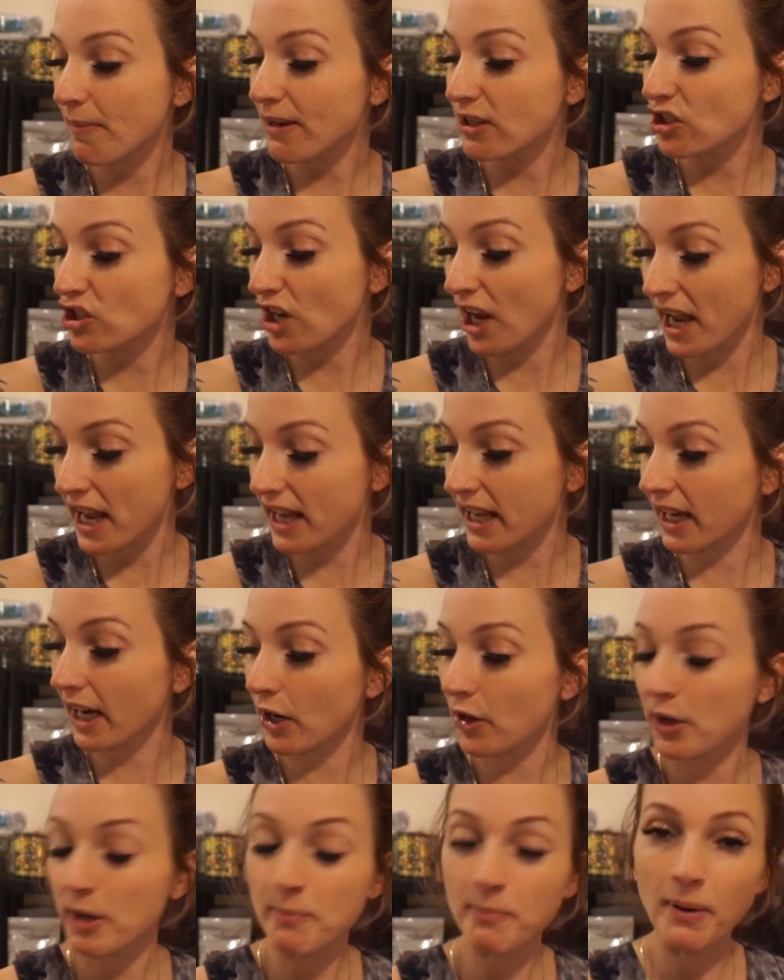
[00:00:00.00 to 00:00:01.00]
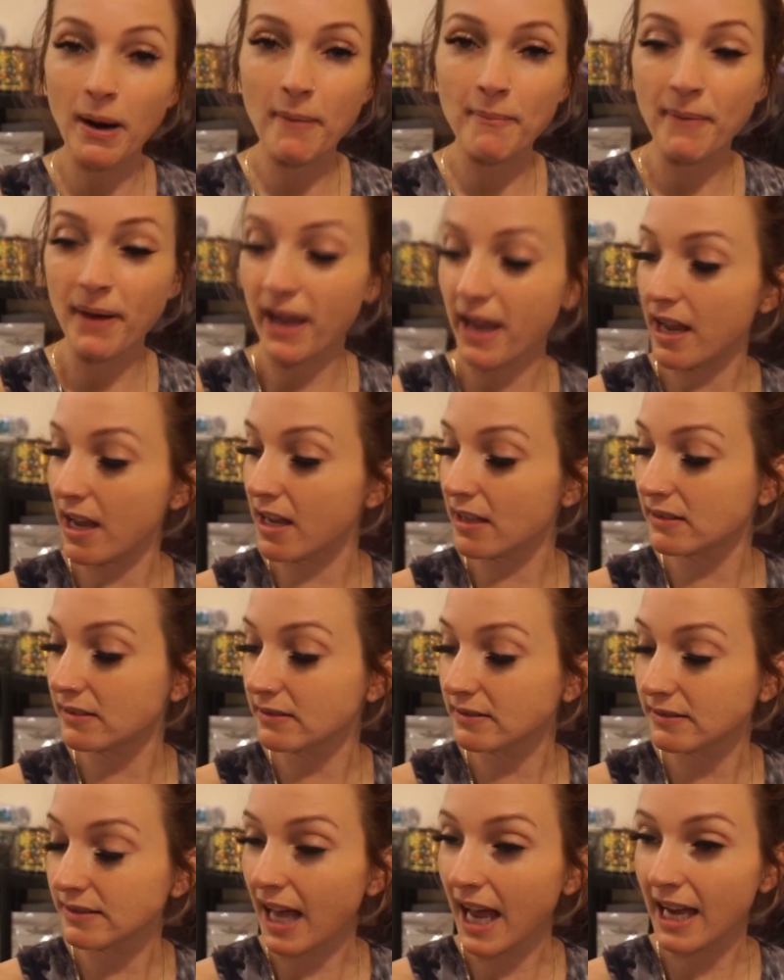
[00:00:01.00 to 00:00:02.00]
my shake, and I already prepped my
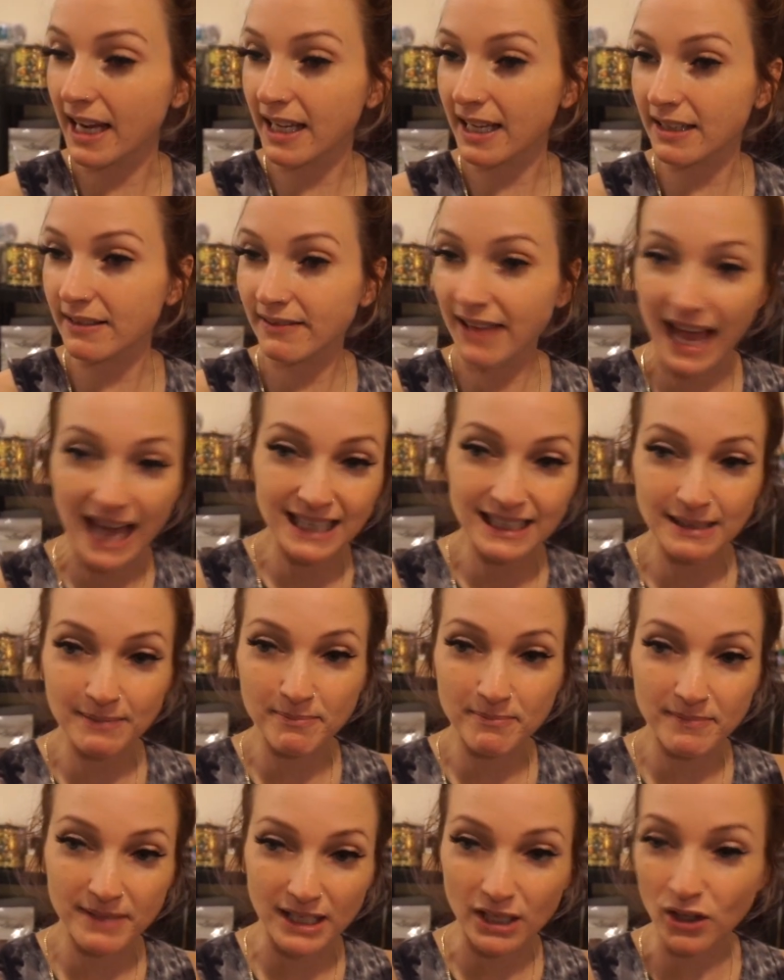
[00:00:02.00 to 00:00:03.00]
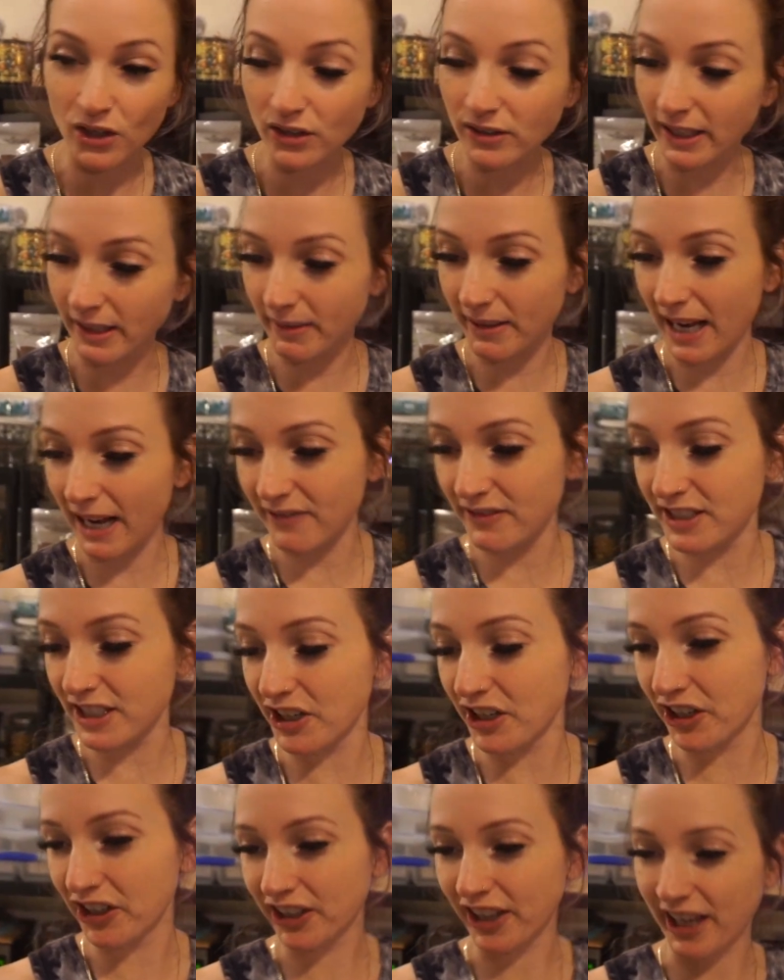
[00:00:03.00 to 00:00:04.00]
last meal. I'm gonna have
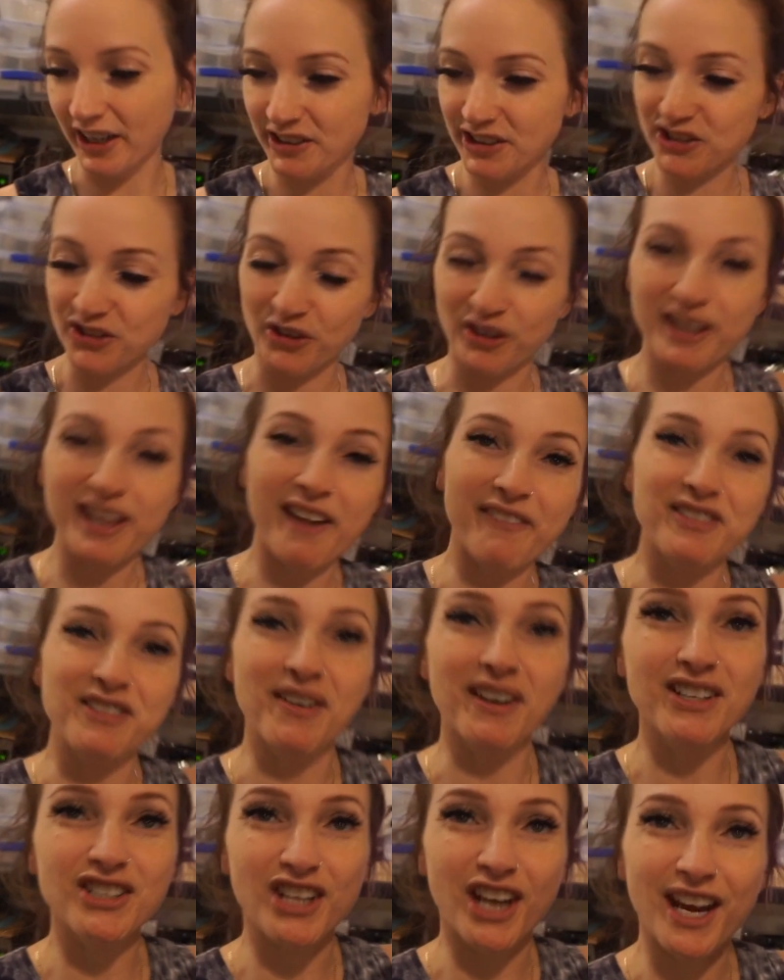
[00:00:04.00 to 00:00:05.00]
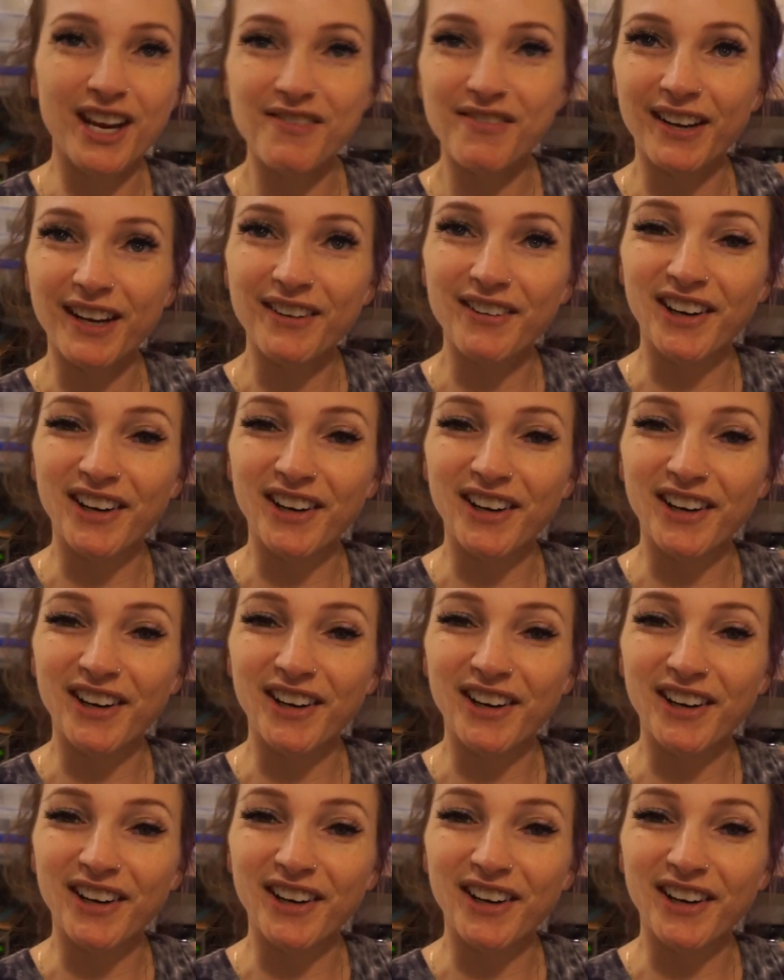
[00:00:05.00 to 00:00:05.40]
dinner like shortly after my shake, but it